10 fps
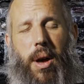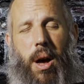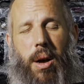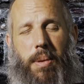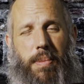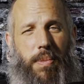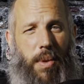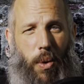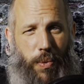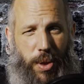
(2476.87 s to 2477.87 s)
um,
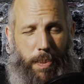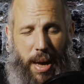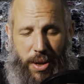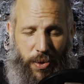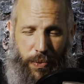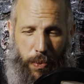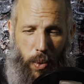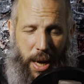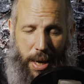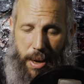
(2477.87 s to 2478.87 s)
over the past
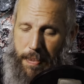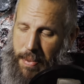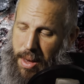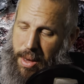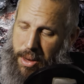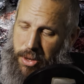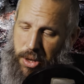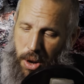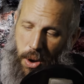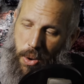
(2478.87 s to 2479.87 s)
week.
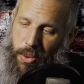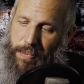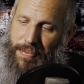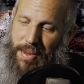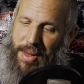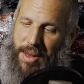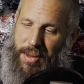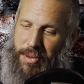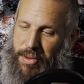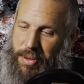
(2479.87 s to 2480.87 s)
So,
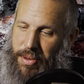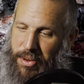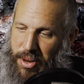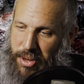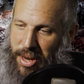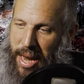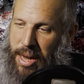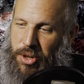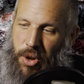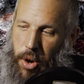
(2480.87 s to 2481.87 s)
to, to
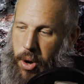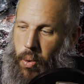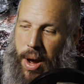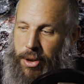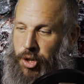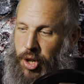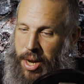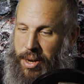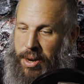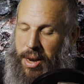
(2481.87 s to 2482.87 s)
answer your
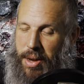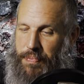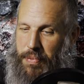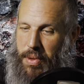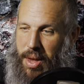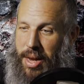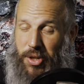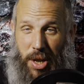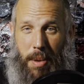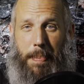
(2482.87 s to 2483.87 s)
question,
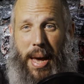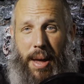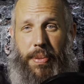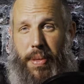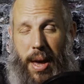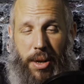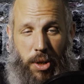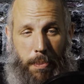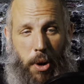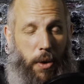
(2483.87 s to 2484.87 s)
is it a bad thing
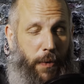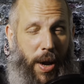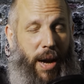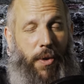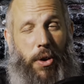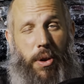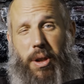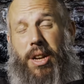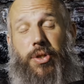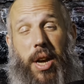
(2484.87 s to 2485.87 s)
to burn
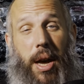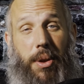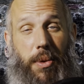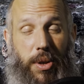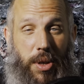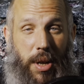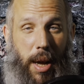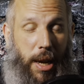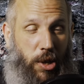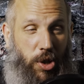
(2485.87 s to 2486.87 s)
500 less calories a
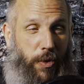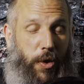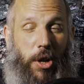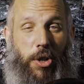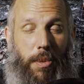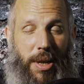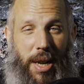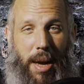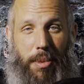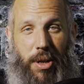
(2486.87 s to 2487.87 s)
day because you fucked your
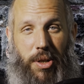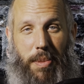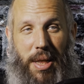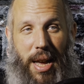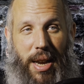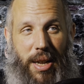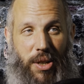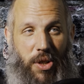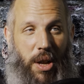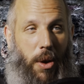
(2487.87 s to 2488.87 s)
metabolism? And that
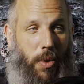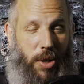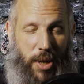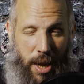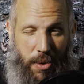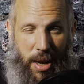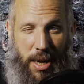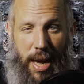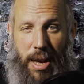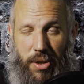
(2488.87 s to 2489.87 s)
is a
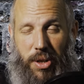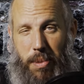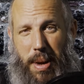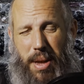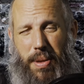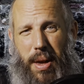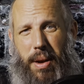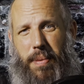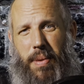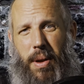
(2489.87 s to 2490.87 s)
resounding yes, it's a bad thing